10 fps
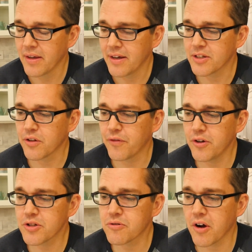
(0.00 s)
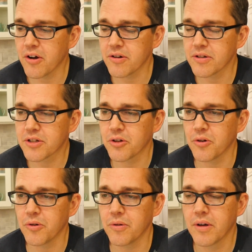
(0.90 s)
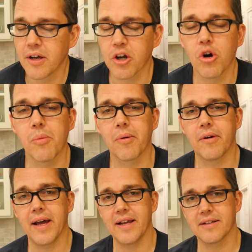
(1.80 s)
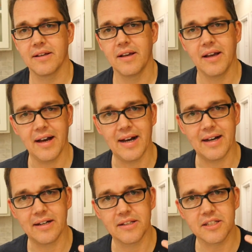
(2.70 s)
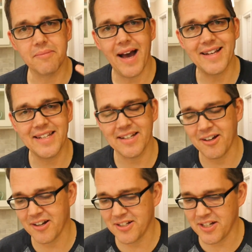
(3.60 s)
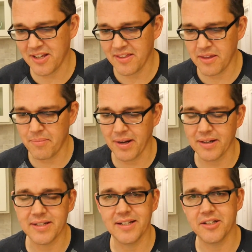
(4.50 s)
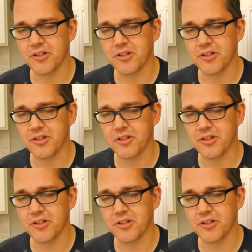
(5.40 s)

It's the first drone to incorporate smart technology, the ability to